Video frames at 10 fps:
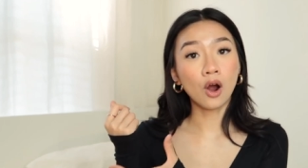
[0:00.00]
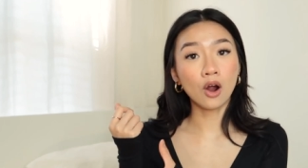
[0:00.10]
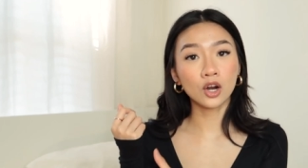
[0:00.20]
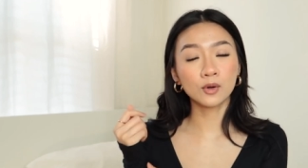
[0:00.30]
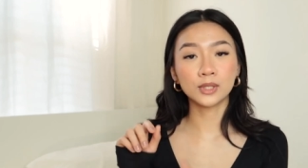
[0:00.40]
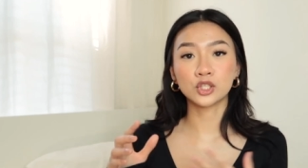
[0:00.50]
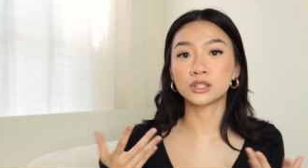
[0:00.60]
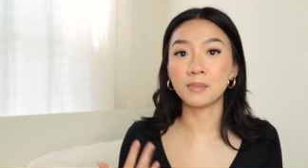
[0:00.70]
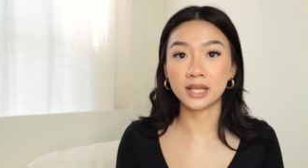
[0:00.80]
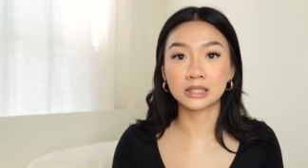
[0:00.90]
arm, it
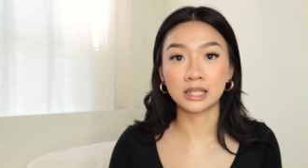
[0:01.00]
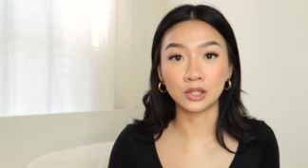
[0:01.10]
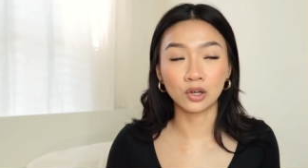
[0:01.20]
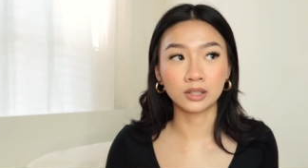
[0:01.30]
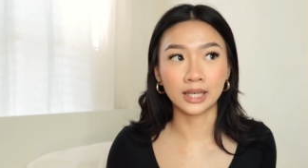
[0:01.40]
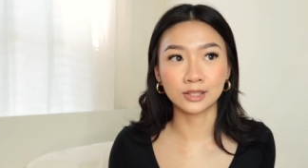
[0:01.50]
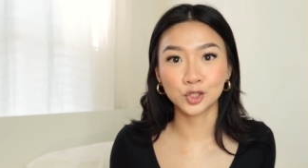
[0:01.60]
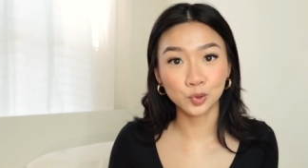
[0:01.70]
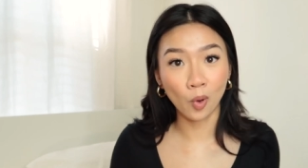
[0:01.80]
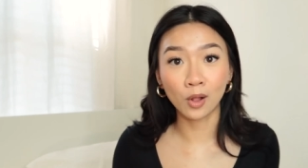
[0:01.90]
just makes it look like
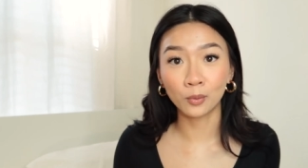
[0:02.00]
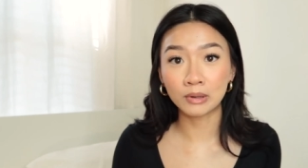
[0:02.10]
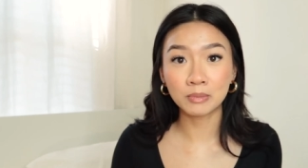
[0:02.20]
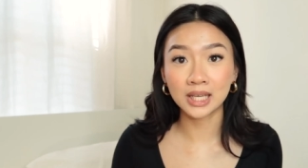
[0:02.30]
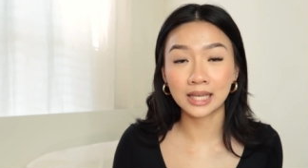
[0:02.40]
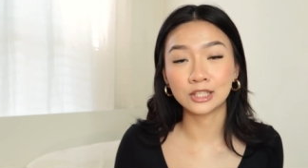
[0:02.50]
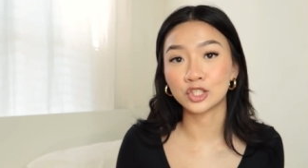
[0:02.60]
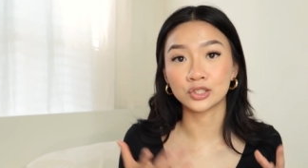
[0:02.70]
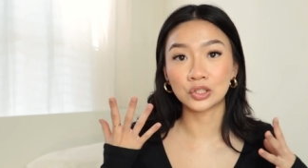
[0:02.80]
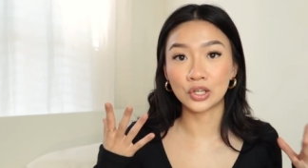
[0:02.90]
it's swallowing me and it
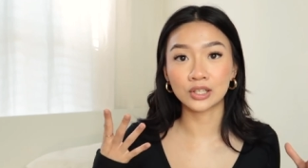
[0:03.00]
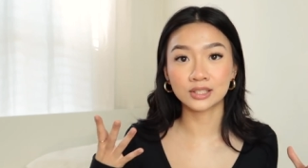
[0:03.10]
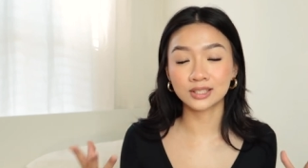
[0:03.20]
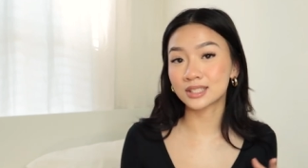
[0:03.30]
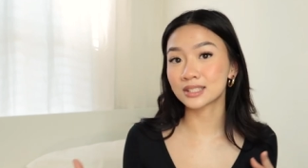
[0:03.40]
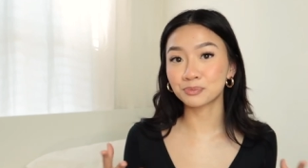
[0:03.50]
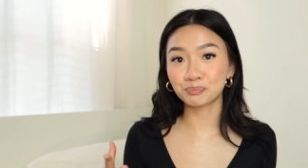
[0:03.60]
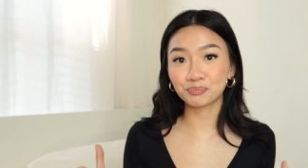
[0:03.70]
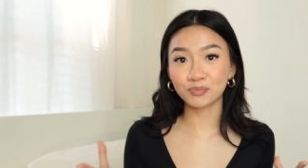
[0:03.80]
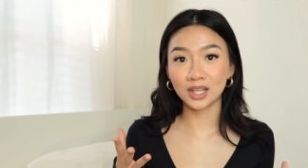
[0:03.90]
just looks